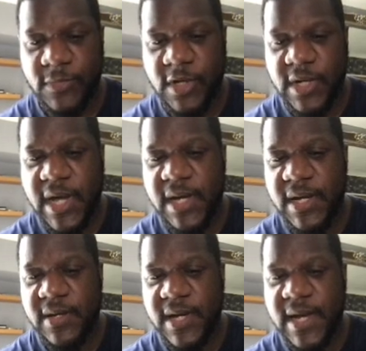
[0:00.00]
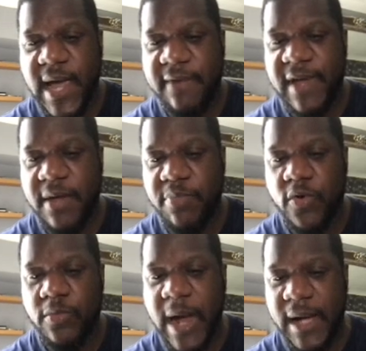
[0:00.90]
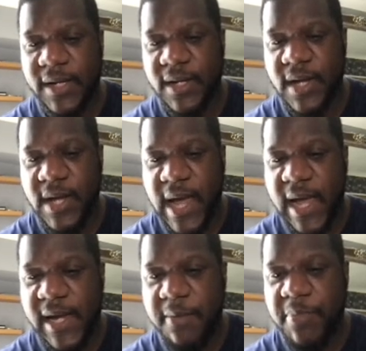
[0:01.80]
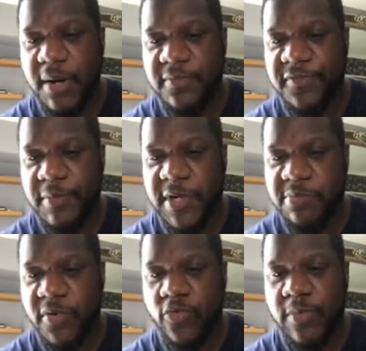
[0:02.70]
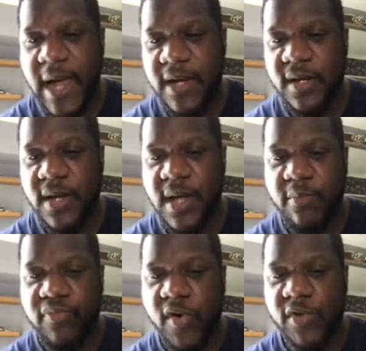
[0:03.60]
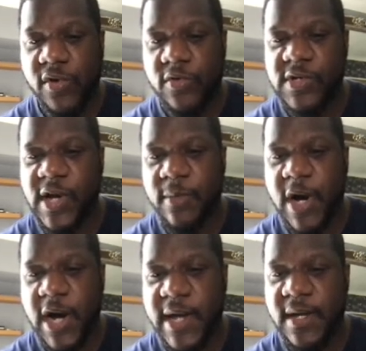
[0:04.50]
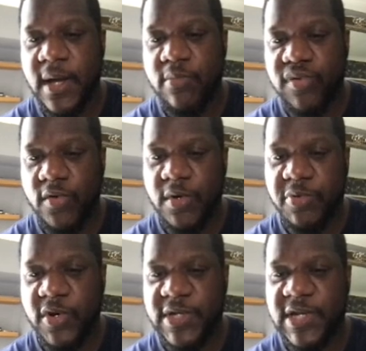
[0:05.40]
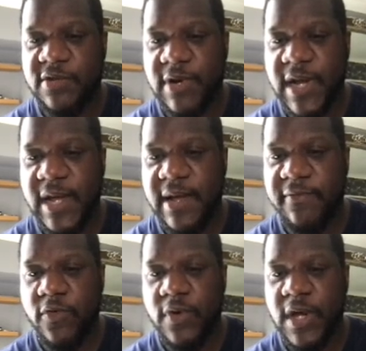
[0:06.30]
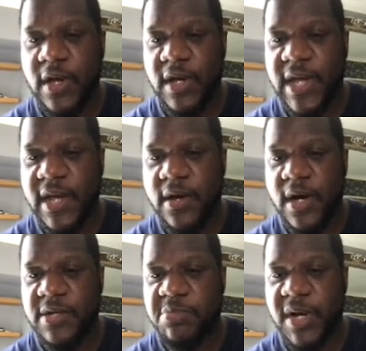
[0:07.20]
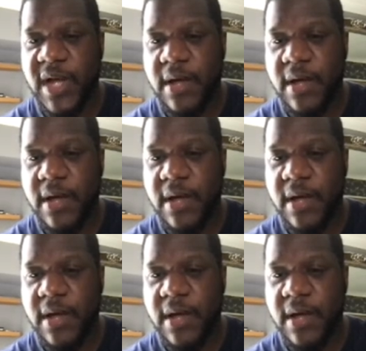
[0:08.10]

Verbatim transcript: Okay, it did have a pullback, and it pumped from this pullback, broke the all-time high, broke the 0.618 level, okay, guys, but